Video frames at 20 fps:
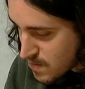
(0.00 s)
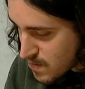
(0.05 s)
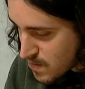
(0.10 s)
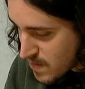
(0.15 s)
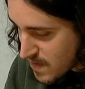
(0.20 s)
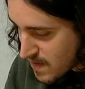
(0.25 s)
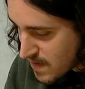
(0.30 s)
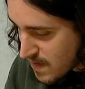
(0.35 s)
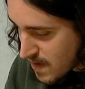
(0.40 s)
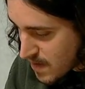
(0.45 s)
we
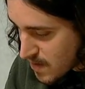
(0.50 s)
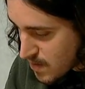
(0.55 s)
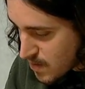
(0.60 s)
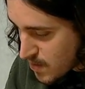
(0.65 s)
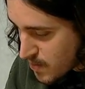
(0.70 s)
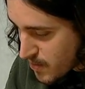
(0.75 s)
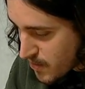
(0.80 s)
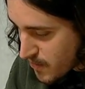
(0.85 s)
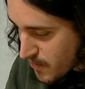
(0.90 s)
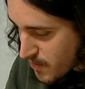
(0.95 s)
see a
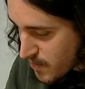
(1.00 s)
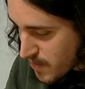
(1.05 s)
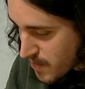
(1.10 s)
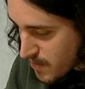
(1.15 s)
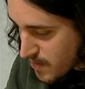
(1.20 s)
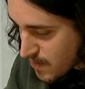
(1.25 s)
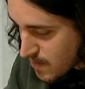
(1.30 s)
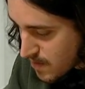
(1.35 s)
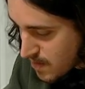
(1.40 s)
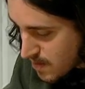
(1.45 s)
group of
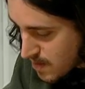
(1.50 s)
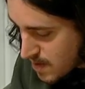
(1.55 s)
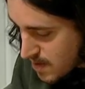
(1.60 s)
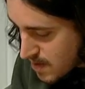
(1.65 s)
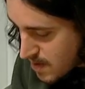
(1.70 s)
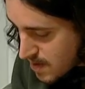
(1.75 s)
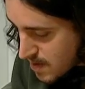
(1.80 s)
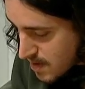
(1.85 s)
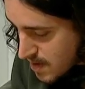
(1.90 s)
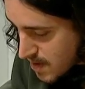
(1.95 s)
people
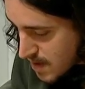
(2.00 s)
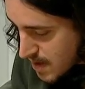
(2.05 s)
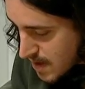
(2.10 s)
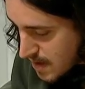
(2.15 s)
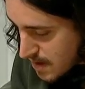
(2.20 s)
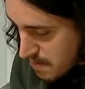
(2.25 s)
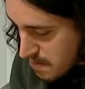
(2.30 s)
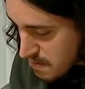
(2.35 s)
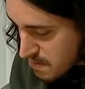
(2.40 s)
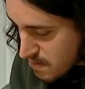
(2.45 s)
in
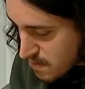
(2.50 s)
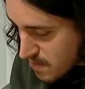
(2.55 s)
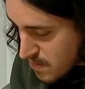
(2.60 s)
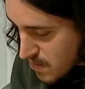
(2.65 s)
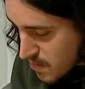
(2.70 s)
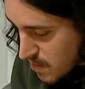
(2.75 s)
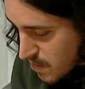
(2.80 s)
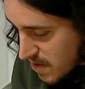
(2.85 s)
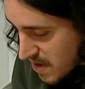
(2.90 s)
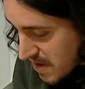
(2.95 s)
a,
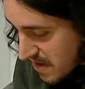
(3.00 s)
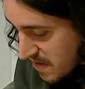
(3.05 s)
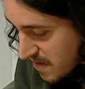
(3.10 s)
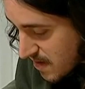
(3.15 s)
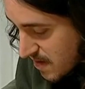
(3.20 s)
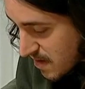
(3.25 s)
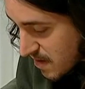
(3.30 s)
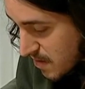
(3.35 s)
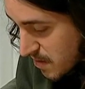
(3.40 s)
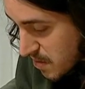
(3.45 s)
what I
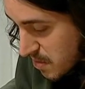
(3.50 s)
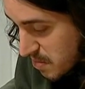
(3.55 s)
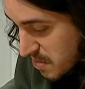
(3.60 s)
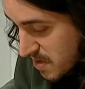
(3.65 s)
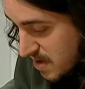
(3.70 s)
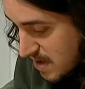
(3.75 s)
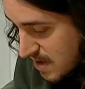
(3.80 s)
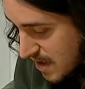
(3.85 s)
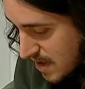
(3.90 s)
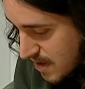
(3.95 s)
think it could
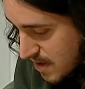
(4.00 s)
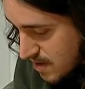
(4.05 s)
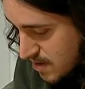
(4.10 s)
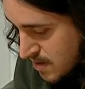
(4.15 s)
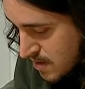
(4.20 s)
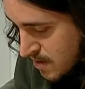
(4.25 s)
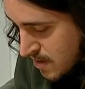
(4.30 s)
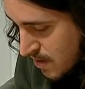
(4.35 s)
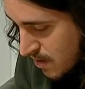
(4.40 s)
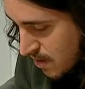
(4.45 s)
be an
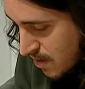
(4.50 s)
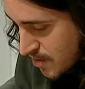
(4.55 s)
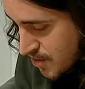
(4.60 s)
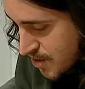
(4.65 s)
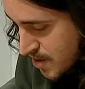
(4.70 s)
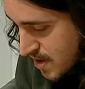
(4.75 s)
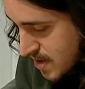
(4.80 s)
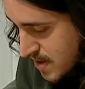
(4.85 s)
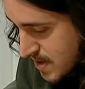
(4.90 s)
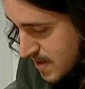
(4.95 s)

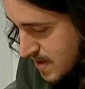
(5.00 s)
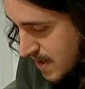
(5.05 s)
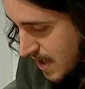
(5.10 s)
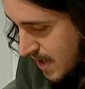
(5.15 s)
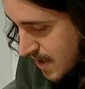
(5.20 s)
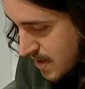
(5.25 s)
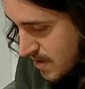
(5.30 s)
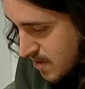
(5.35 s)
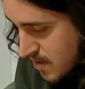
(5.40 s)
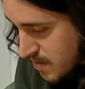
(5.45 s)
archaeological
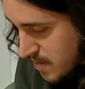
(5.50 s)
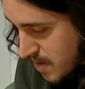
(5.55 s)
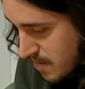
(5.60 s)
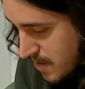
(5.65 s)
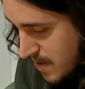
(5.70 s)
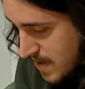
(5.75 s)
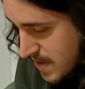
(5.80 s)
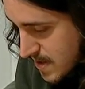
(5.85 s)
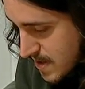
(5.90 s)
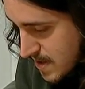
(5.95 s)
site, or
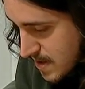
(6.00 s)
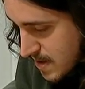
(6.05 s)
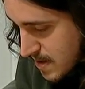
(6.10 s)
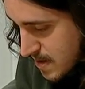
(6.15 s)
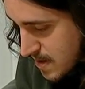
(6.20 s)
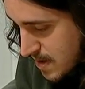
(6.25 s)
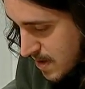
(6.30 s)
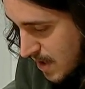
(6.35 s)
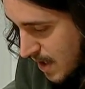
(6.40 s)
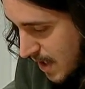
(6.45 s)
maybe it's
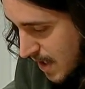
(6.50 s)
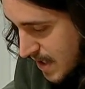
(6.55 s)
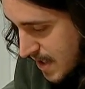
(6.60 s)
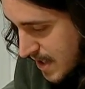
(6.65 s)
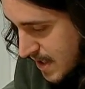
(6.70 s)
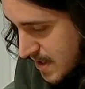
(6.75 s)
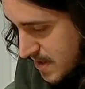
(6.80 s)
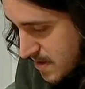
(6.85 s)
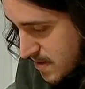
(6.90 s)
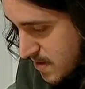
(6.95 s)
a
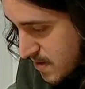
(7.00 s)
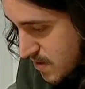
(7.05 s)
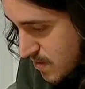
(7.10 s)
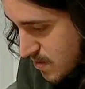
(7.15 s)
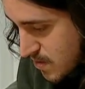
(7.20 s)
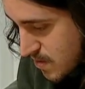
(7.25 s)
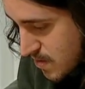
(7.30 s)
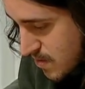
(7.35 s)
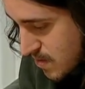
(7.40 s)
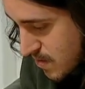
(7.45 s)
guided
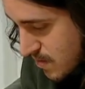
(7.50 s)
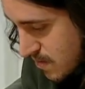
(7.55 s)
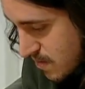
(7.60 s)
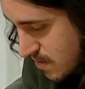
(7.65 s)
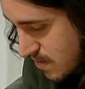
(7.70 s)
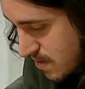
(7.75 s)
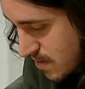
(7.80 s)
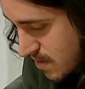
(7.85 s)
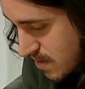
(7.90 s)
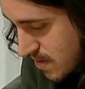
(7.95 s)
tour to,